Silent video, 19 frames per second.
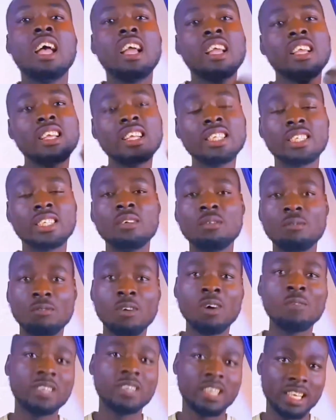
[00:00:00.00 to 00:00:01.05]
It
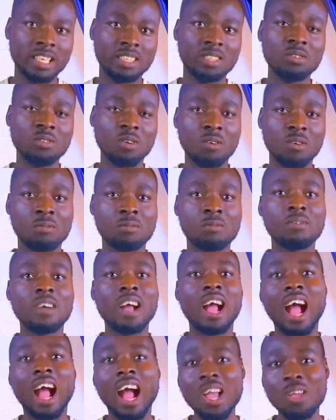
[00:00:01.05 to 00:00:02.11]
involves creating of
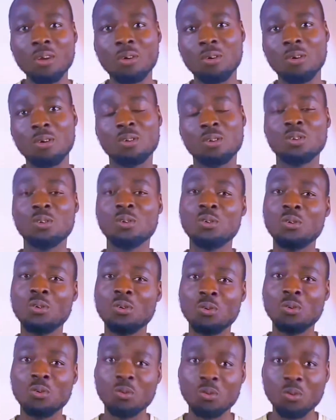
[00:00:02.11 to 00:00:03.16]

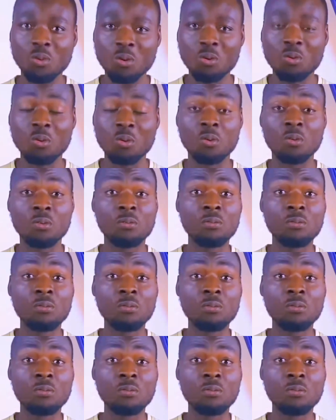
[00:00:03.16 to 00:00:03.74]
icon, logo,